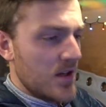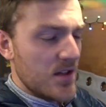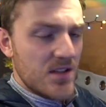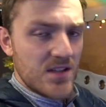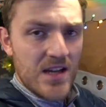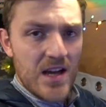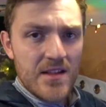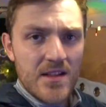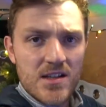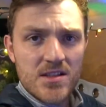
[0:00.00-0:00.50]

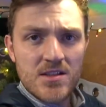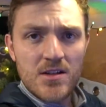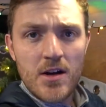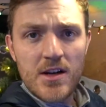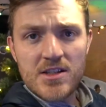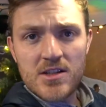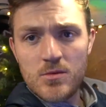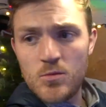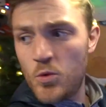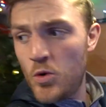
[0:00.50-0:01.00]
to get this
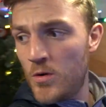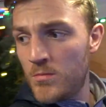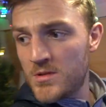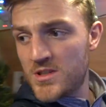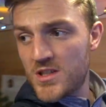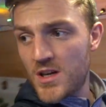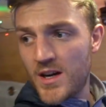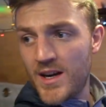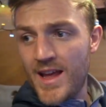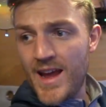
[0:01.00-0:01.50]
nice and warm,
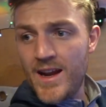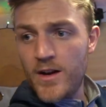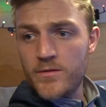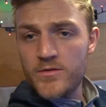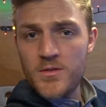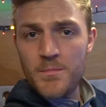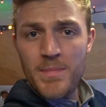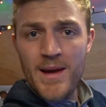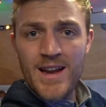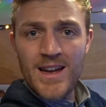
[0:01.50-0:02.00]
because I'm going to head off
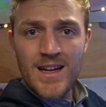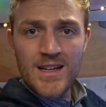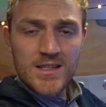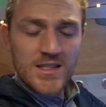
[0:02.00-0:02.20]
to bed in a